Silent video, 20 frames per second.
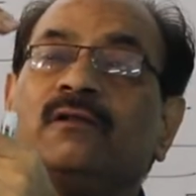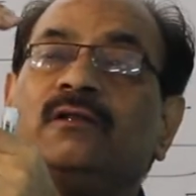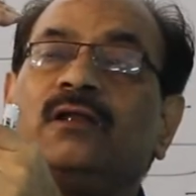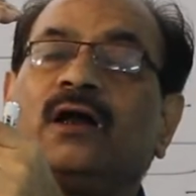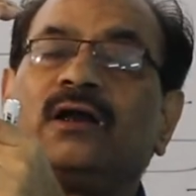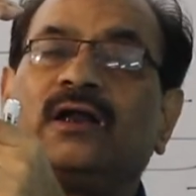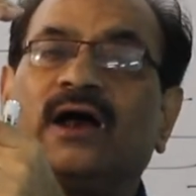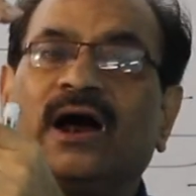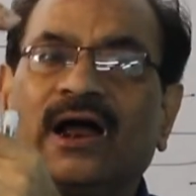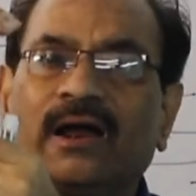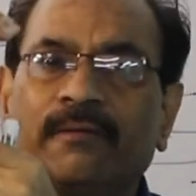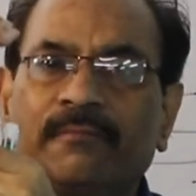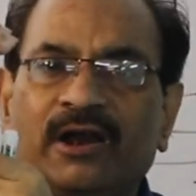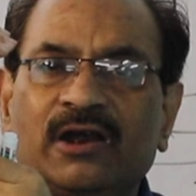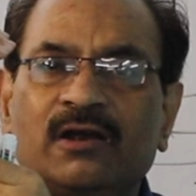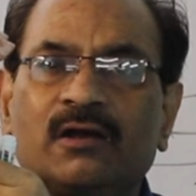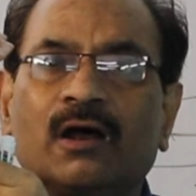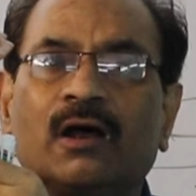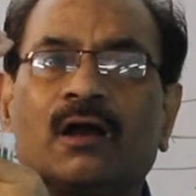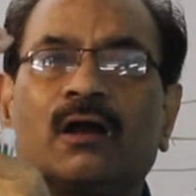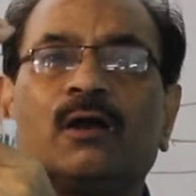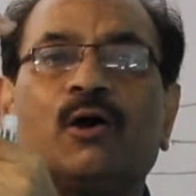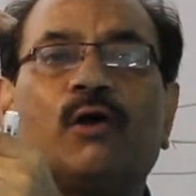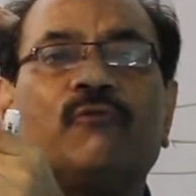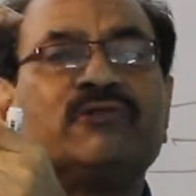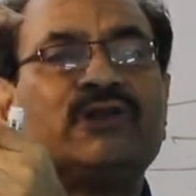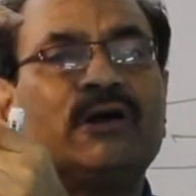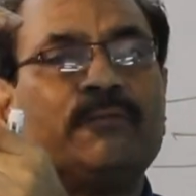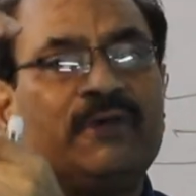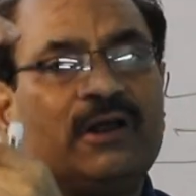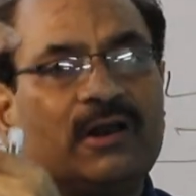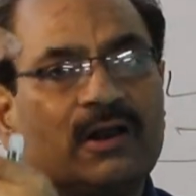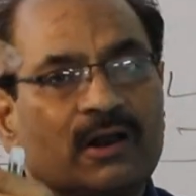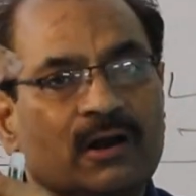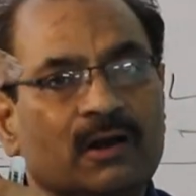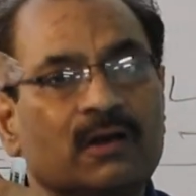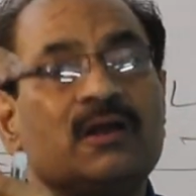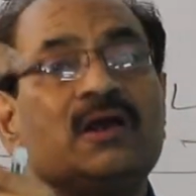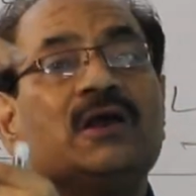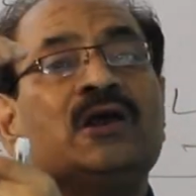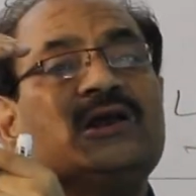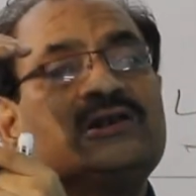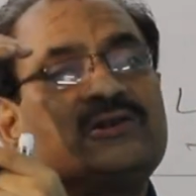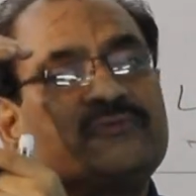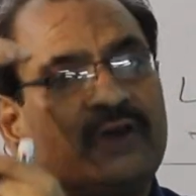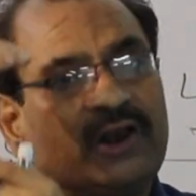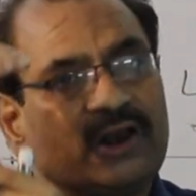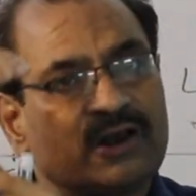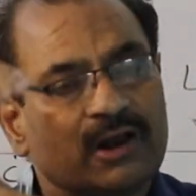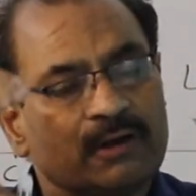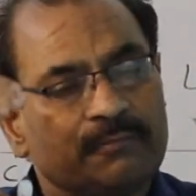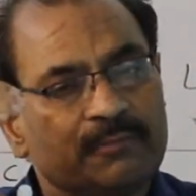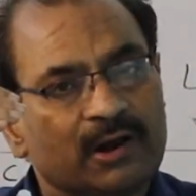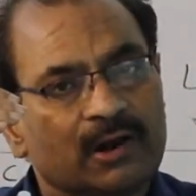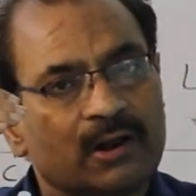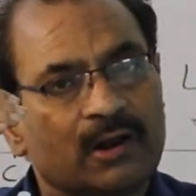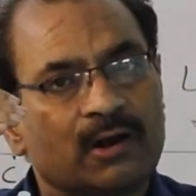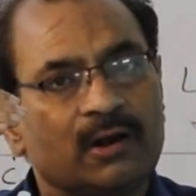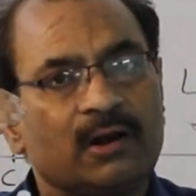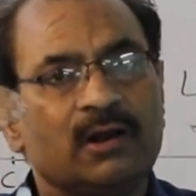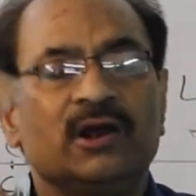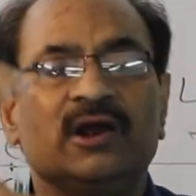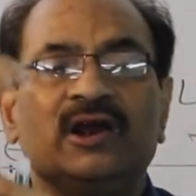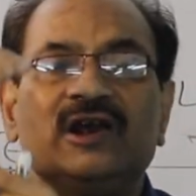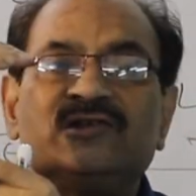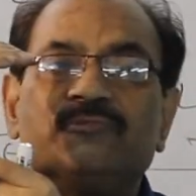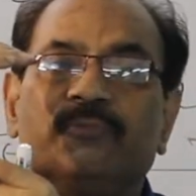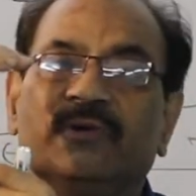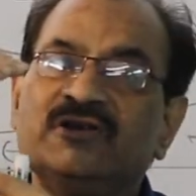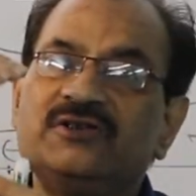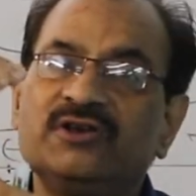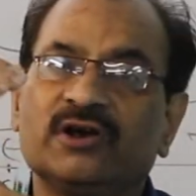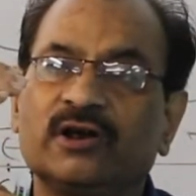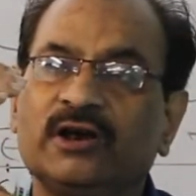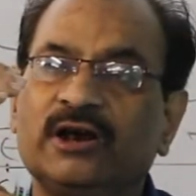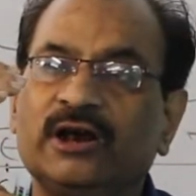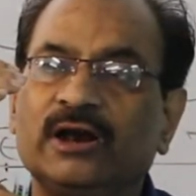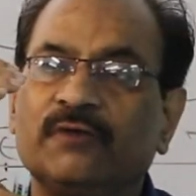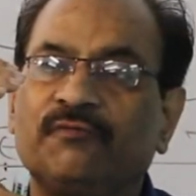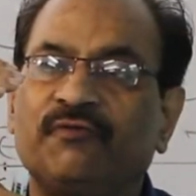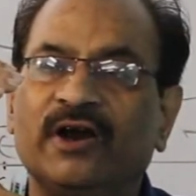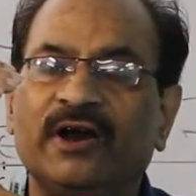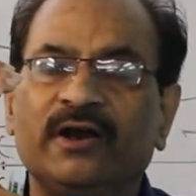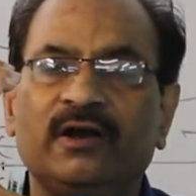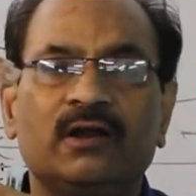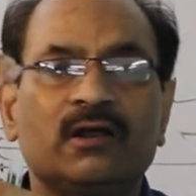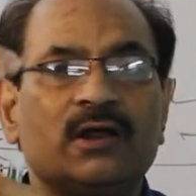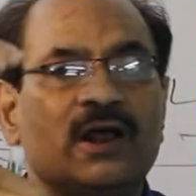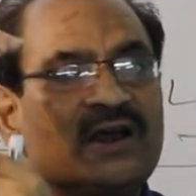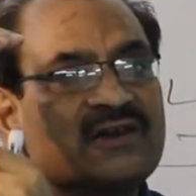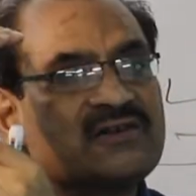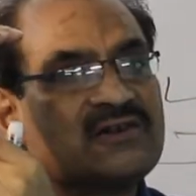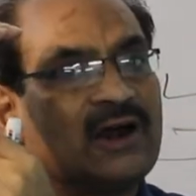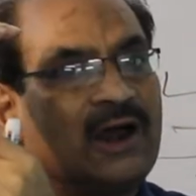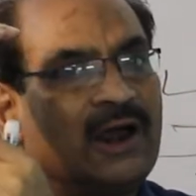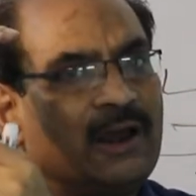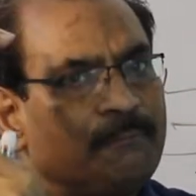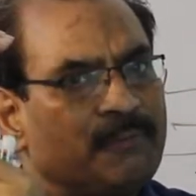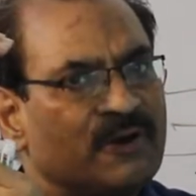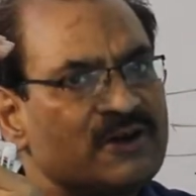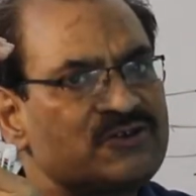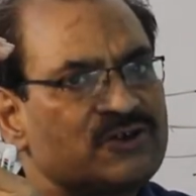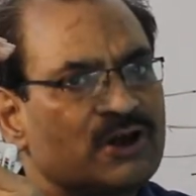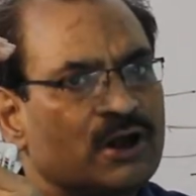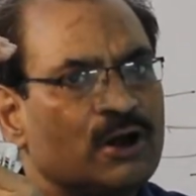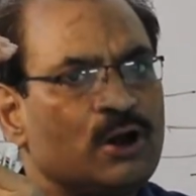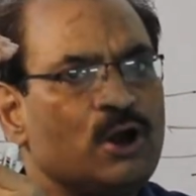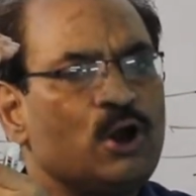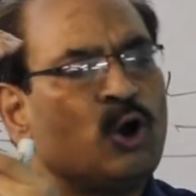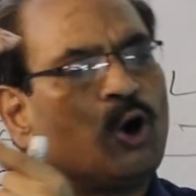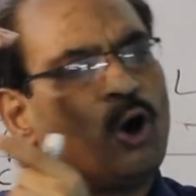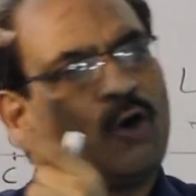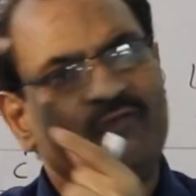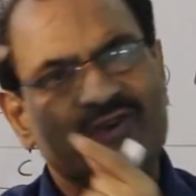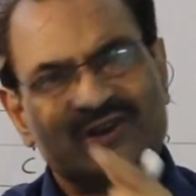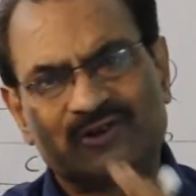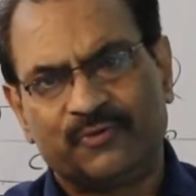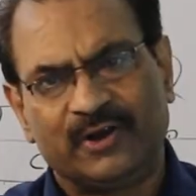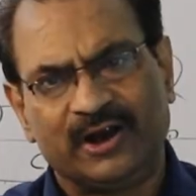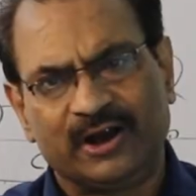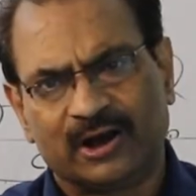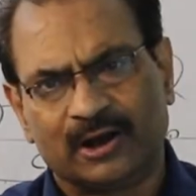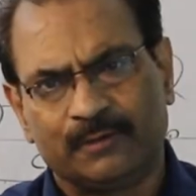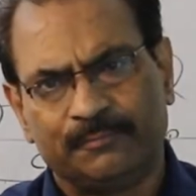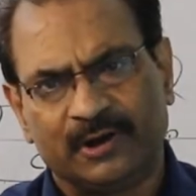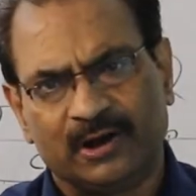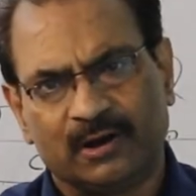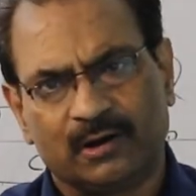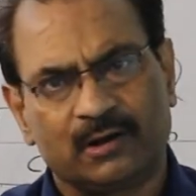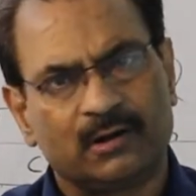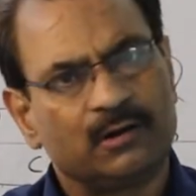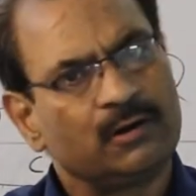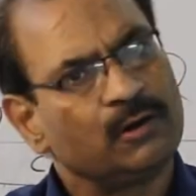The diameter of the mirror, spherical mirror, is basically defined as the aperture of a spherical mirror.